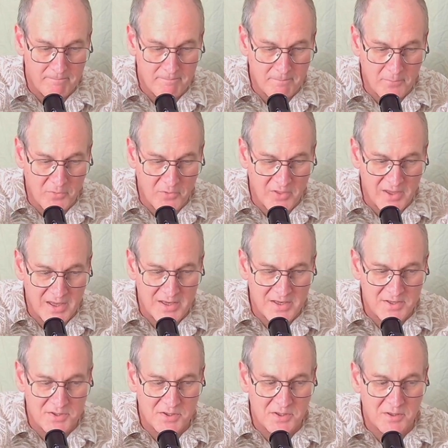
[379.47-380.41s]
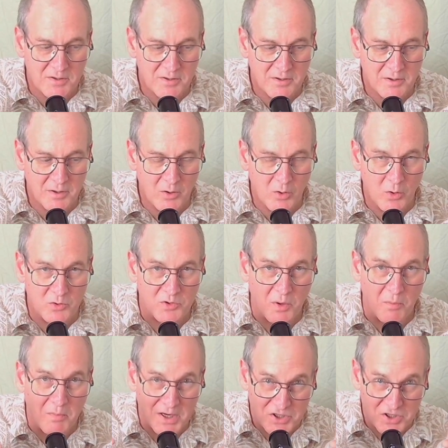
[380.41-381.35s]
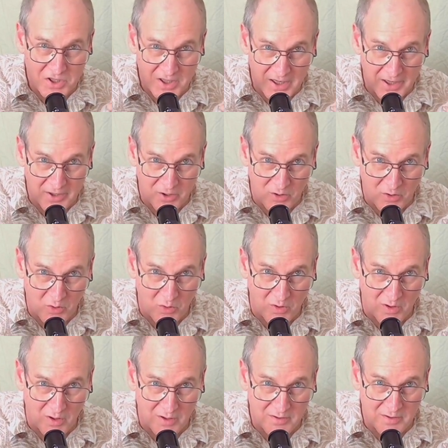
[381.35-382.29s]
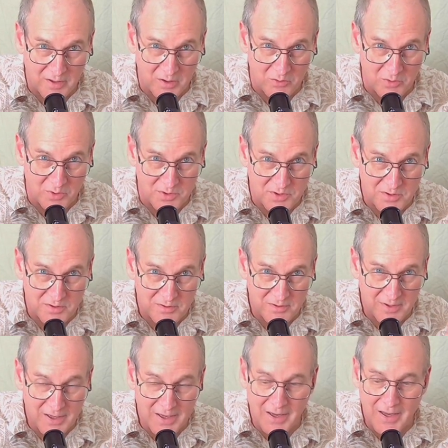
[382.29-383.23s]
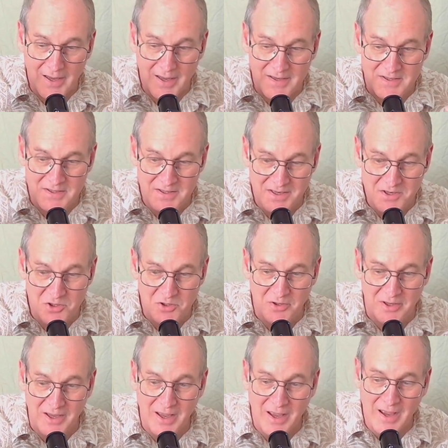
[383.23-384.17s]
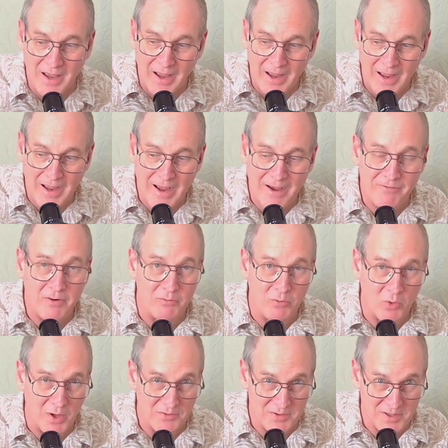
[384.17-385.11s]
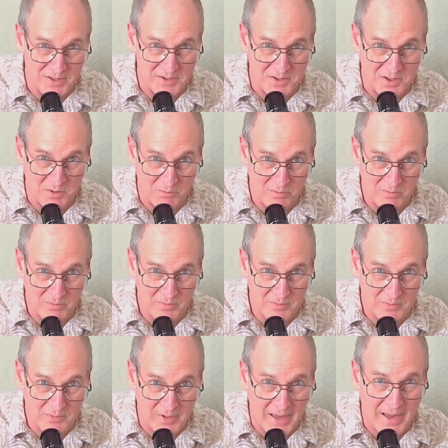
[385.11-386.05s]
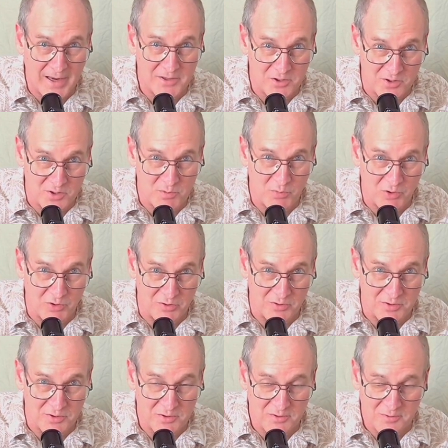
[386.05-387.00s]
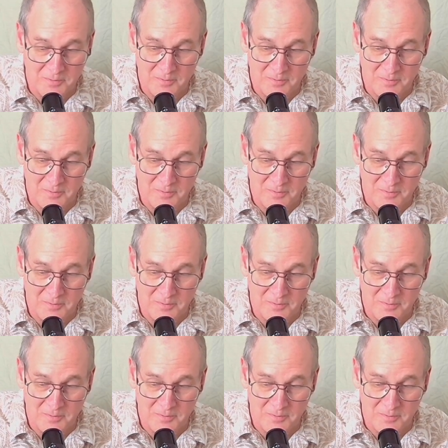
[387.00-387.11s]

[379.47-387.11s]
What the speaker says: these was a much tighter aura. It was essentially half of what the actions produced.